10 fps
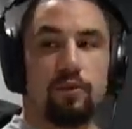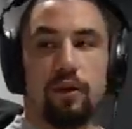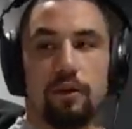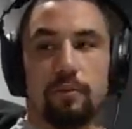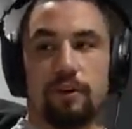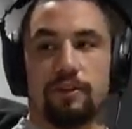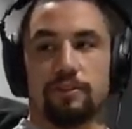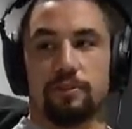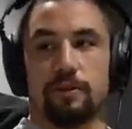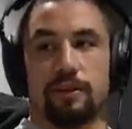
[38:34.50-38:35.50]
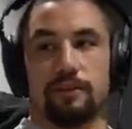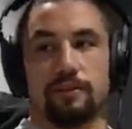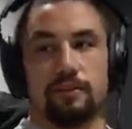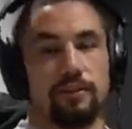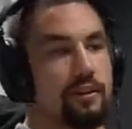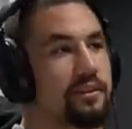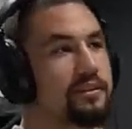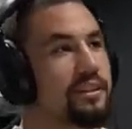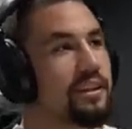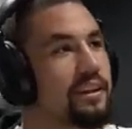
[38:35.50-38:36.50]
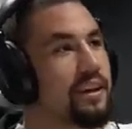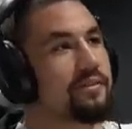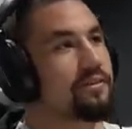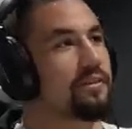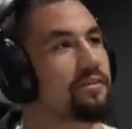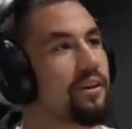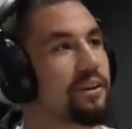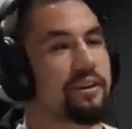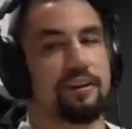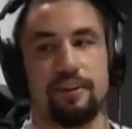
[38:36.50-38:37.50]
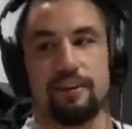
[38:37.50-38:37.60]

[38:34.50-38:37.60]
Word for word: quite emotional, but yeah. like yeah. you see in every he's fight. he's